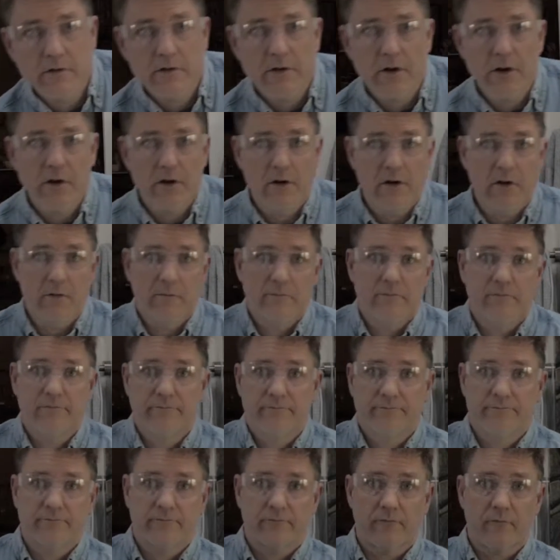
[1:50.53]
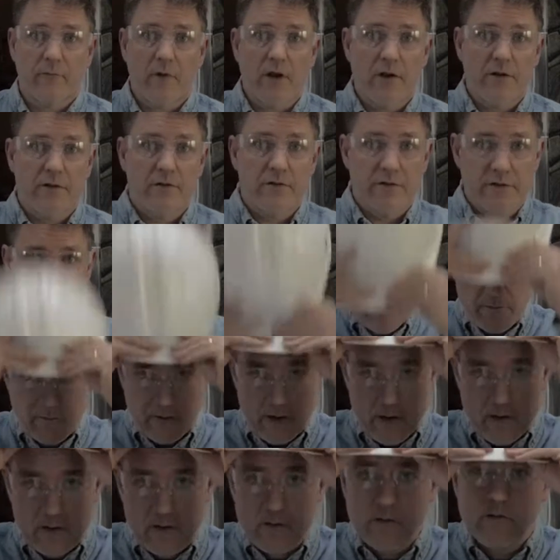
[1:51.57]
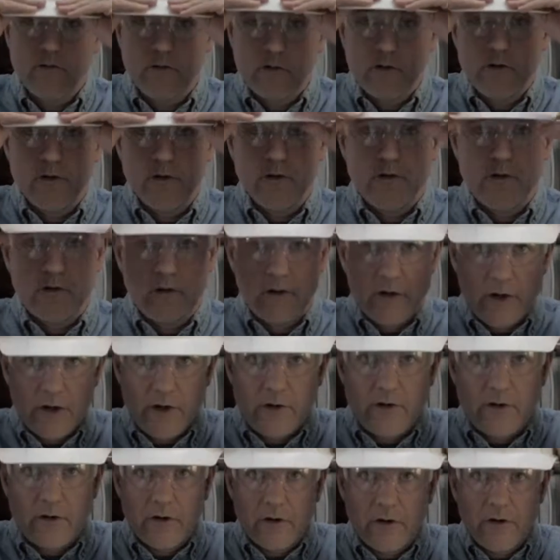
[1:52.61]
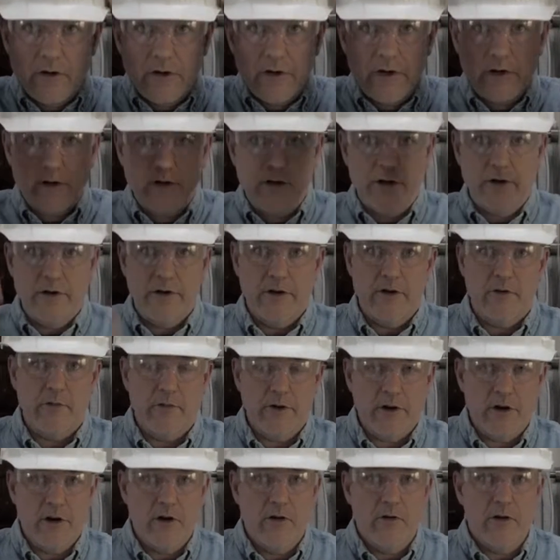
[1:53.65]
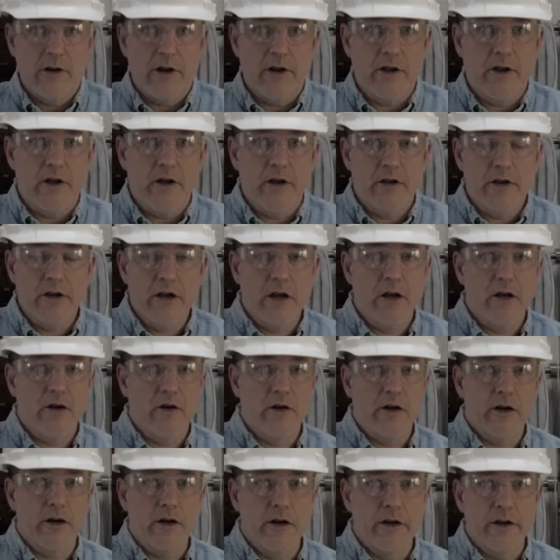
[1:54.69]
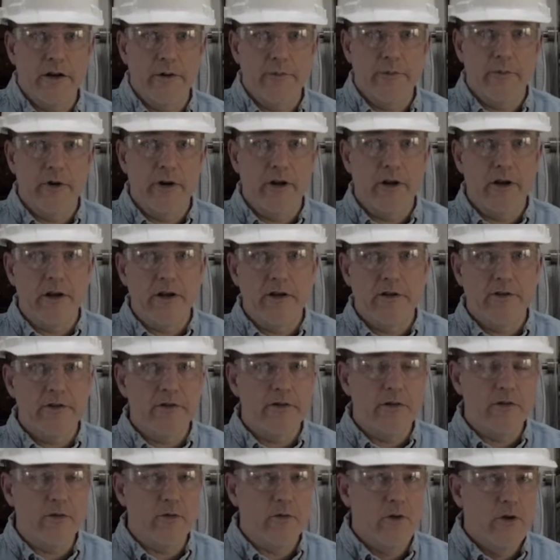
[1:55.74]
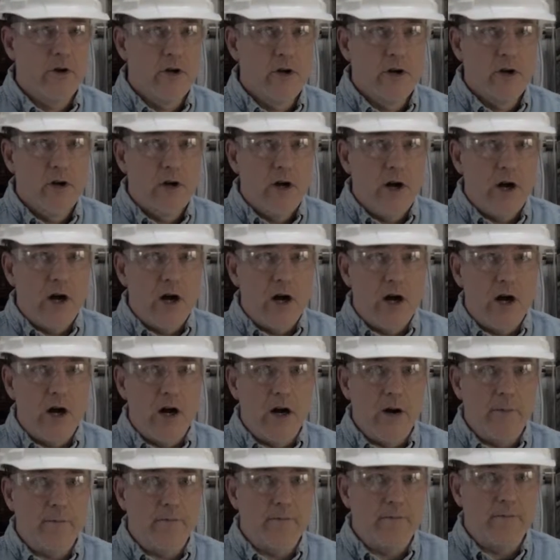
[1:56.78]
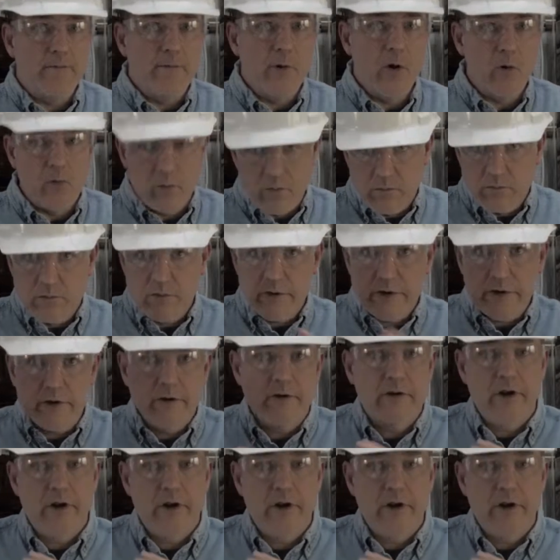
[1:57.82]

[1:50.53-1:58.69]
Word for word: um, safety gear and, and, there we go and now I am ready to um, oh you